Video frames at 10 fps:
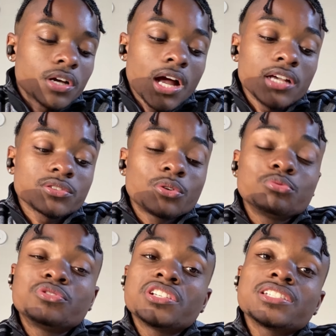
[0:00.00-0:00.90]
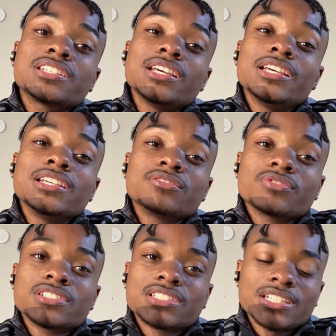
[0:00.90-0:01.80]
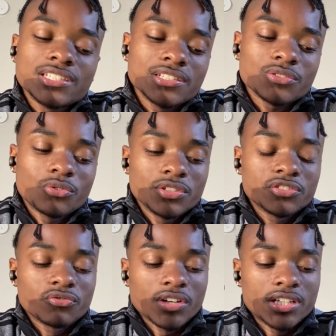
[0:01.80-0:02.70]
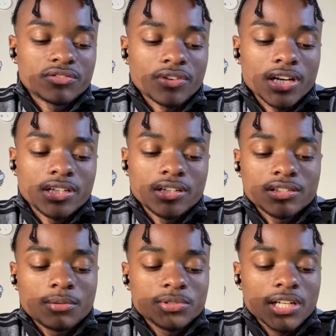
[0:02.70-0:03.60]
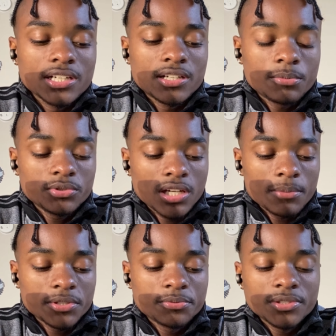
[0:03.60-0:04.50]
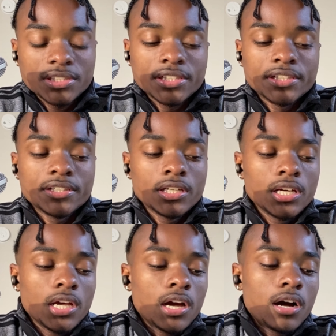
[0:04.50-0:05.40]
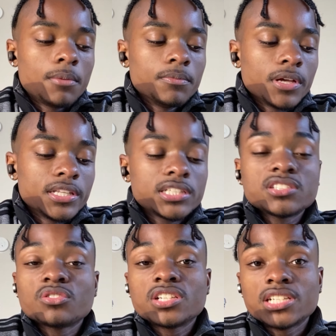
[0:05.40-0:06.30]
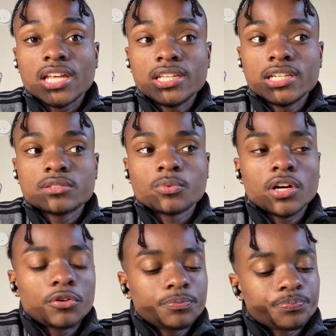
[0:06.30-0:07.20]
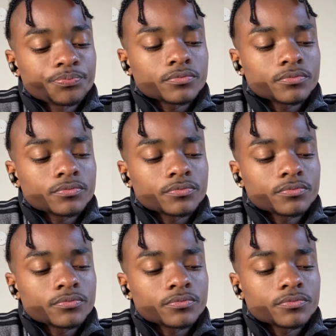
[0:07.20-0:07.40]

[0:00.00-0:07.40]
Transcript: Costco just hit its resistance on its range, right? It's almost like a double top as we can see it. Um, and this is on the daily as well.